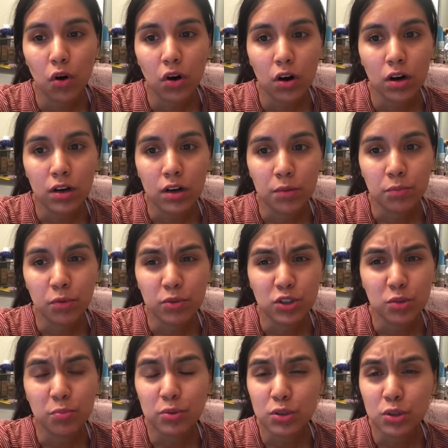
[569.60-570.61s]
um, we were
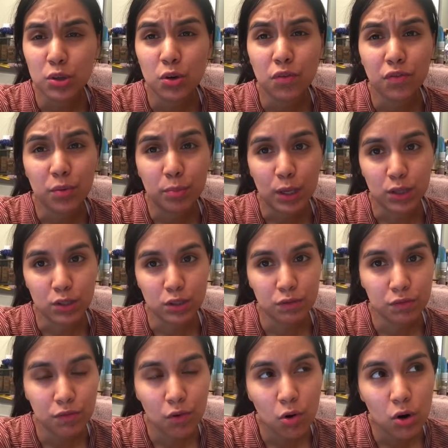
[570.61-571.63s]
supposed to go from 9 to
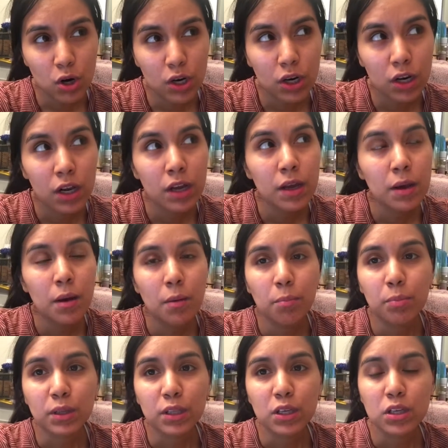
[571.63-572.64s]
4,
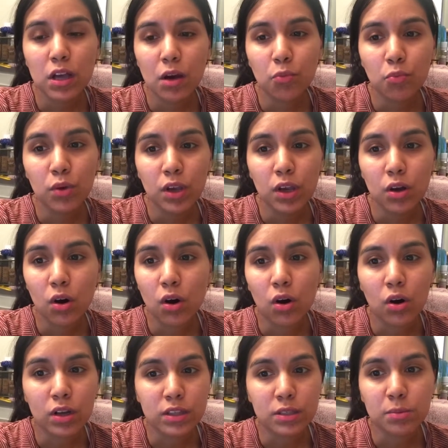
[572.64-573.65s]
but they, we all
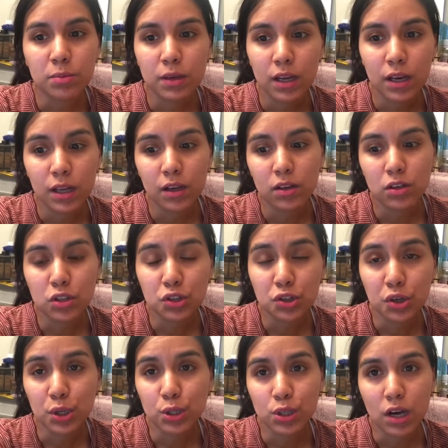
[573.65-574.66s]
end up getting
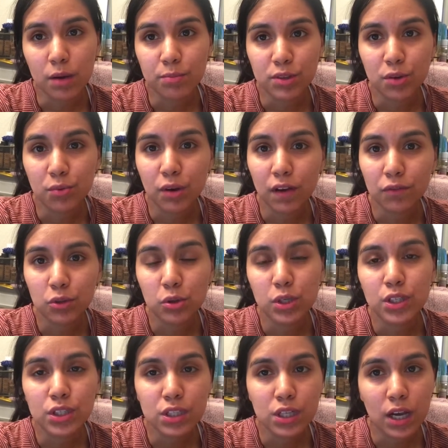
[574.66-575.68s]
certain times that we have to
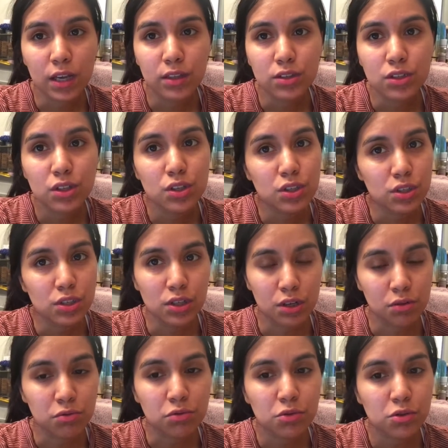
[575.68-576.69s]
attend
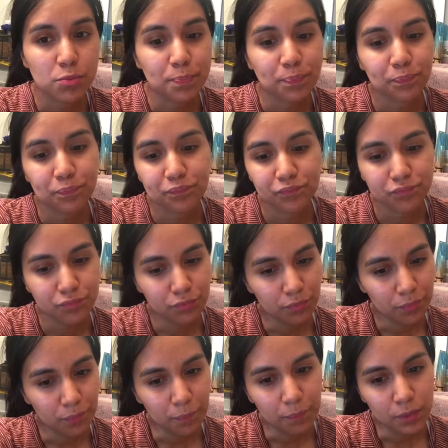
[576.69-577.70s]
skills.
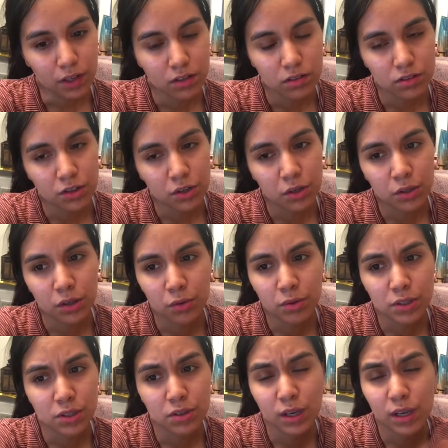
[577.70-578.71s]
So you know once
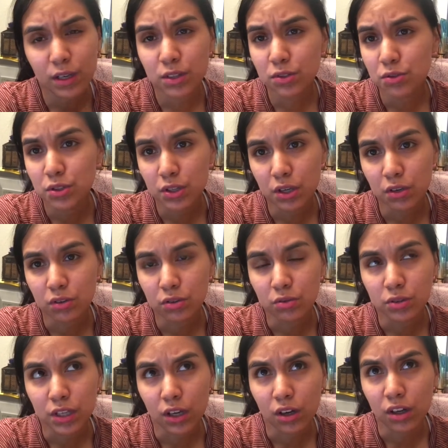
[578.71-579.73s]
you get into skills,
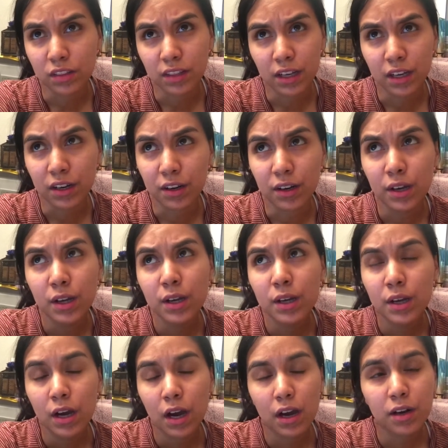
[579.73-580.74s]
I got there,
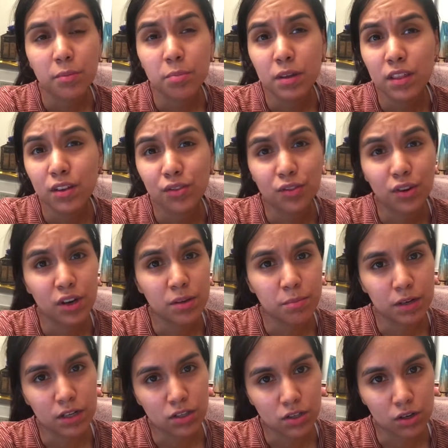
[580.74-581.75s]
how to be there 30
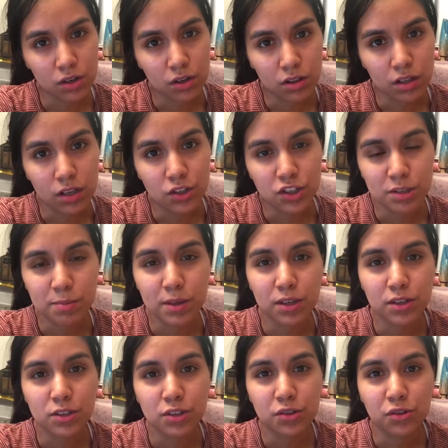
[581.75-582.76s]
minutes early just
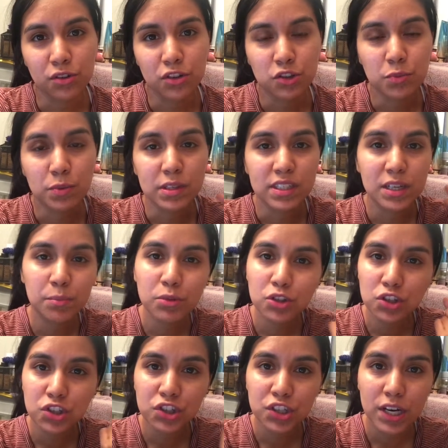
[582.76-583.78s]
because you know they're doing temperature
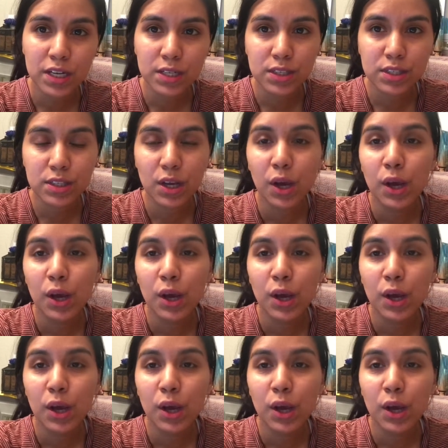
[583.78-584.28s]
checks.